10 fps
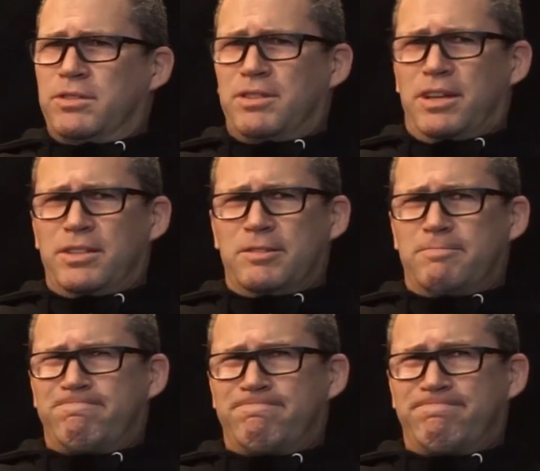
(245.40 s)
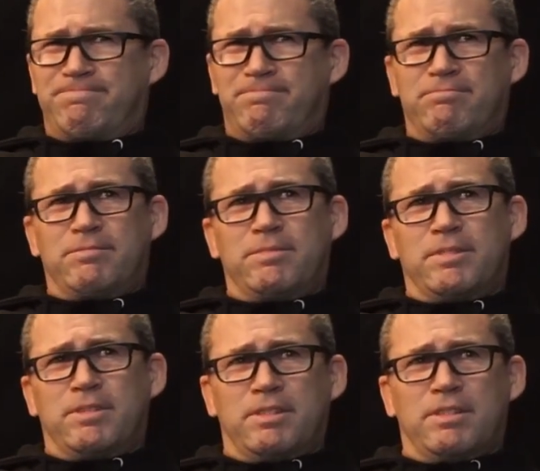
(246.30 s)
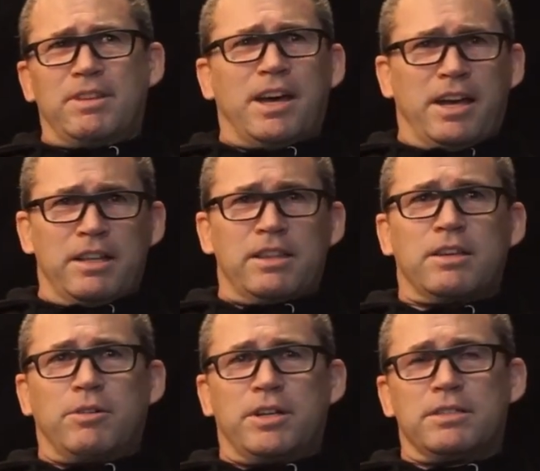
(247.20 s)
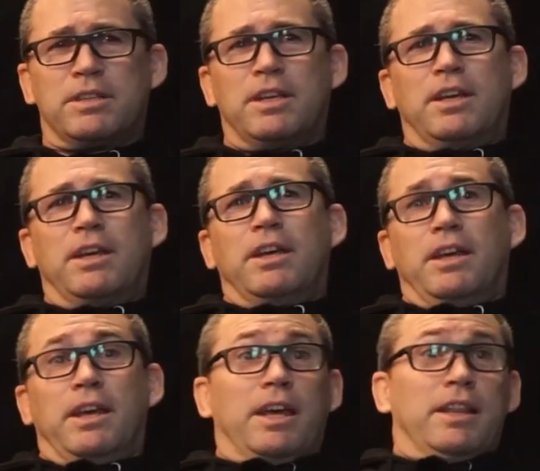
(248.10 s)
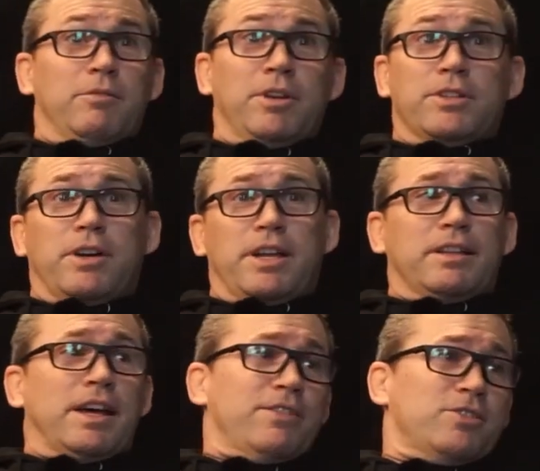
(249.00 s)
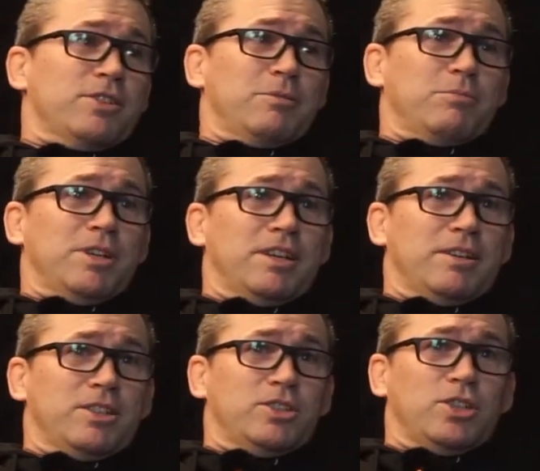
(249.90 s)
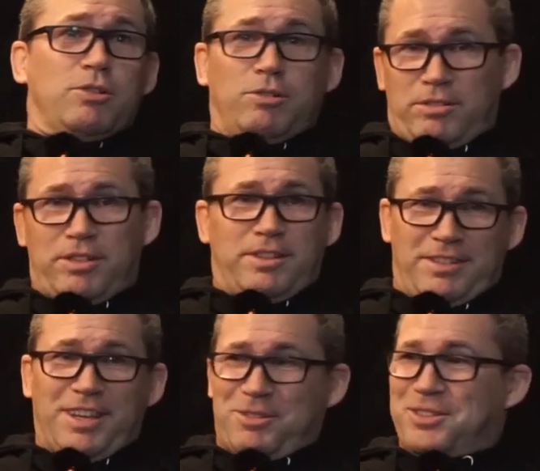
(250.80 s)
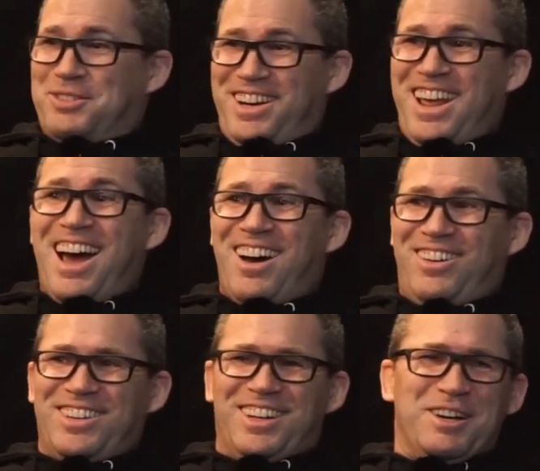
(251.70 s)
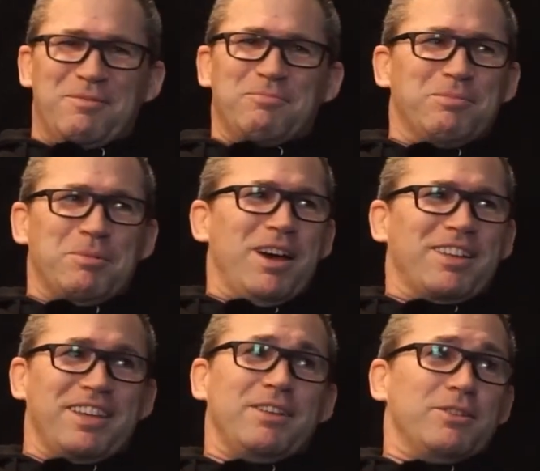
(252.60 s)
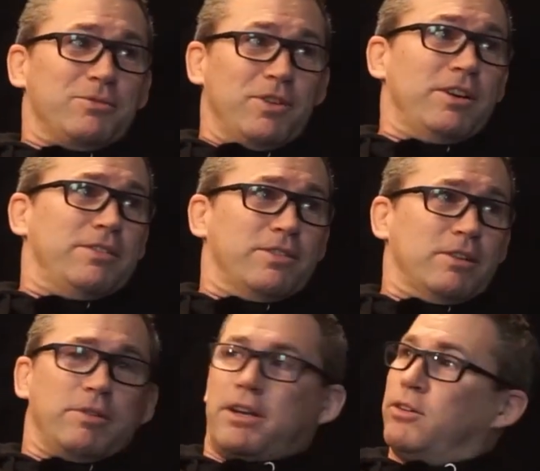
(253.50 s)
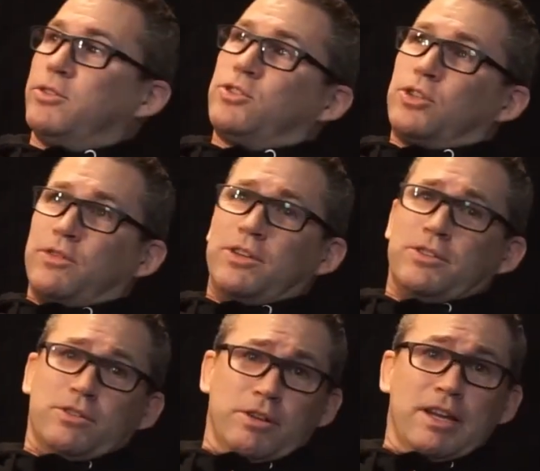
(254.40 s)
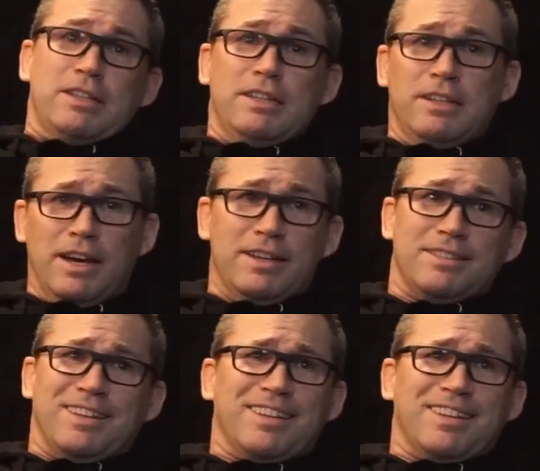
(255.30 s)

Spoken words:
2009, I think it was. And then we also had a live stream show like we're doing now. But back then it was very difficult. We had our own servers, our own IT guys.